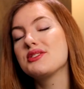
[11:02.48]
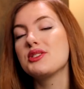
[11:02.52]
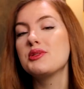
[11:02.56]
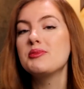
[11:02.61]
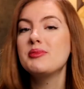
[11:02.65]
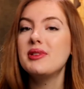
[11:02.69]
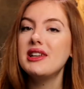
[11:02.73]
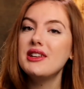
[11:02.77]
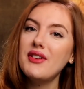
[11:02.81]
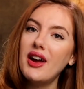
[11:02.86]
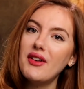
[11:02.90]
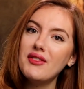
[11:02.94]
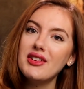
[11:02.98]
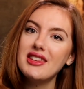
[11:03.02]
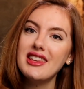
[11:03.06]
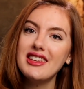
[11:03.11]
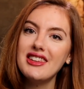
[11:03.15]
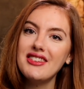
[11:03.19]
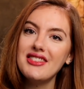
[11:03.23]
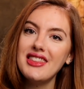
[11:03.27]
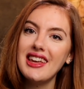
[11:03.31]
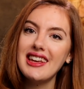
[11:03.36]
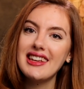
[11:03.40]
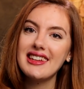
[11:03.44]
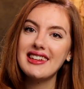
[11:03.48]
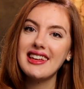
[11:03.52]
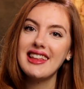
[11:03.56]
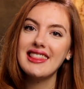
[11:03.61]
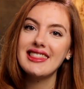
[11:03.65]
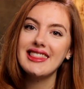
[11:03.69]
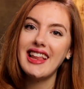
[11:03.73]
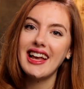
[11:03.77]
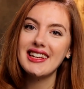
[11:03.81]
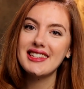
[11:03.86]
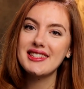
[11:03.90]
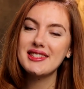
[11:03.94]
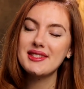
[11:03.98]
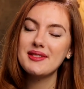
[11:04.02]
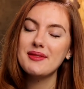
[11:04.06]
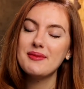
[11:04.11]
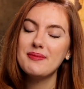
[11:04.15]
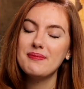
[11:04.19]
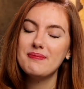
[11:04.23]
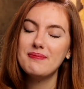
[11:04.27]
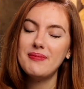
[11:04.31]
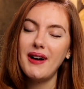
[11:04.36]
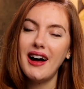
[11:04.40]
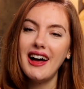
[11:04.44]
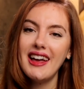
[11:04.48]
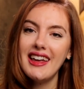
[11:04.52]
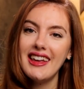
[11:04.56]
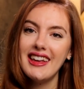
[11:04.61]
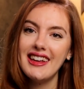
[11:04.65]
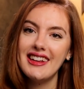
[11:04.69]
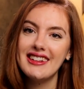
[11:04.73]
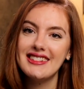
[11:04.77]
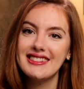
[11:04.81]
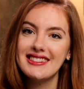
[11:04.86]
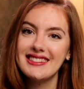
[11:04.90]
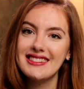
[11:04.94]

don't believe everything you think. Thanks. Bye.